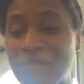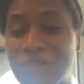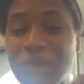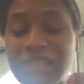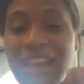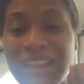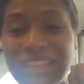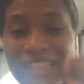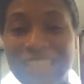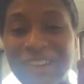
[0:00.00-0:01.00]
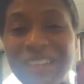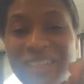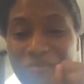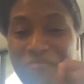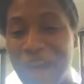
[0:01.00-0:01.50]
So it's not a
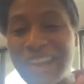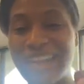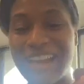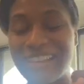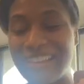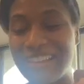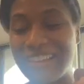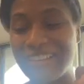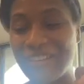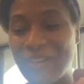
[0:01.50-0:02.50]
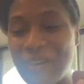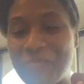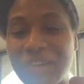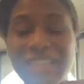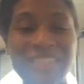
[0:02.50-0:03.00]
serious bite at the end at all,
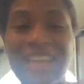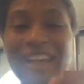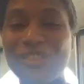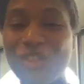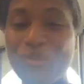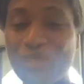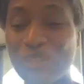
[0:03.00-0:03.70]
but it's not too